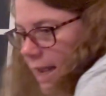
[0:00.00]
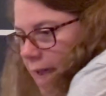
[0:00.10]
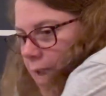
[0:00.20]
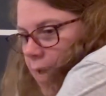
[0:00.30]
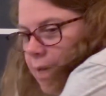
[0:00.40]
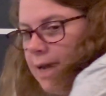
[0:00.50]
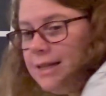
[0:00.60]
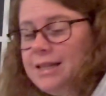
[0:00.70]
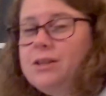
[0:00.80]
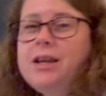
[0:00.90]
and I
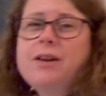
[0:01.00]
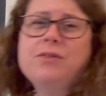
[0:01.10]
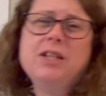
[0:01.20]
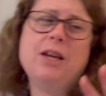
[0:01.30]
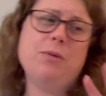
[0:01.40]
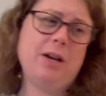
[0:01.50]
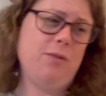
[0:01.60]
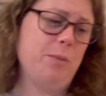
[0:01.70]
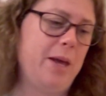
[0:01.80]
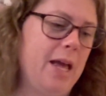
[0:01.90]
still have to get ready
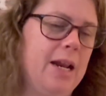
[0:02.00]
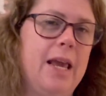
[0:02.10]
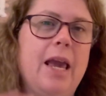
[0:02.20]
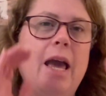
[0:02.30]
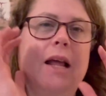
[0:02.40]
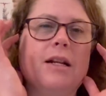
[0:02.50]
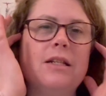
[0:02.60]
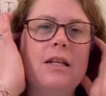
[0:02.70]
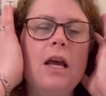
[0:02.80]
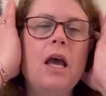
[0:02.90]
for bed
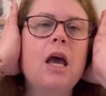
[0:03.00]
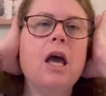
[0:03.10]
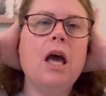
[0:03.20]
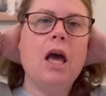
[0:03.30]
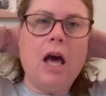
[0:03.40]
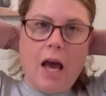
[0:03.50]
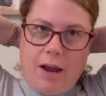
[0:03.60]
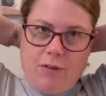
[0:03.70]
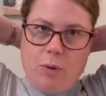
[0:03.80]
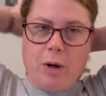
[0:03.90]
and I
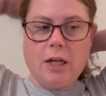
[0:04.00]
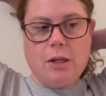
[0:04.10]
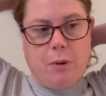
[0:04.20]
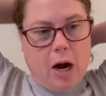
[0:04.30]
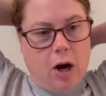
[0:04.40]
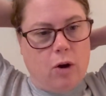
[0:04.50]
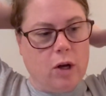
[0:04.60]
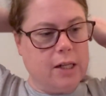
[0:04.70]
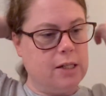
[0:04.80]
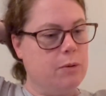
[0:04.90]
have to work tomorrow
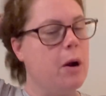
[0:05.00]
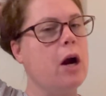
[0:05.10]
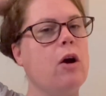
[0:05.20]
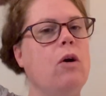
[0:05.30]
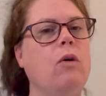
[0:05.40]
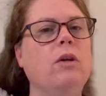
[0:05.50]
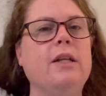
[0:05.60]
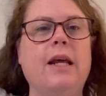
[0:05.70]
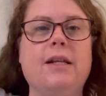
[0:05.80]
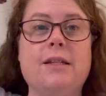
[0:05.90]
because
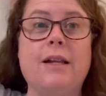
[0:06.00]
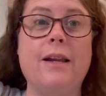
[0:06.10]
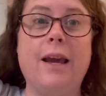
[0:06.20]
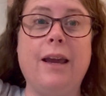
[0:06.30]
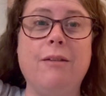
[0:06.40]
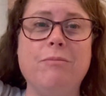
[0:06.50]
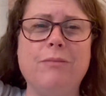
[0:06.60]
today is Sunday.